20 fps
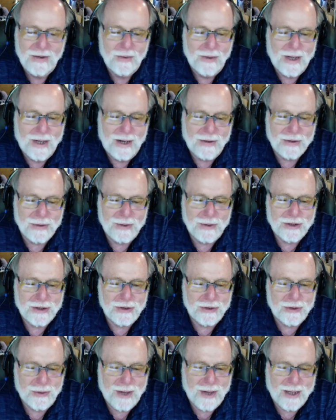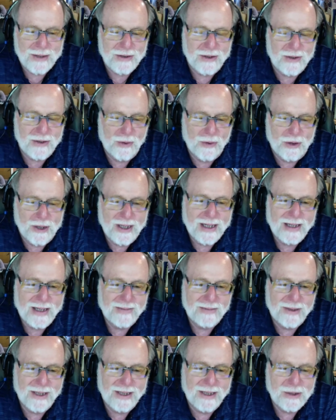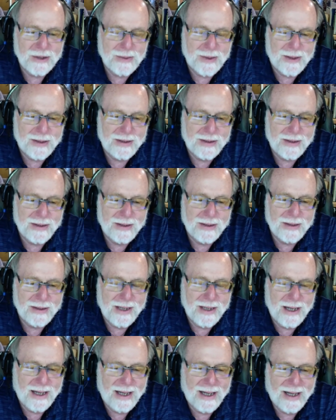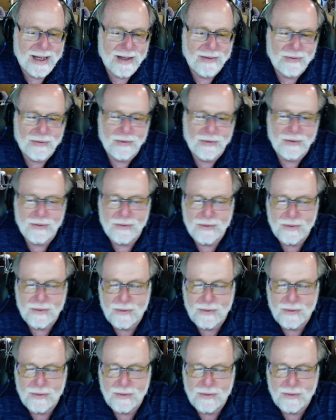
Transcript: when I was regional director and working in placement, and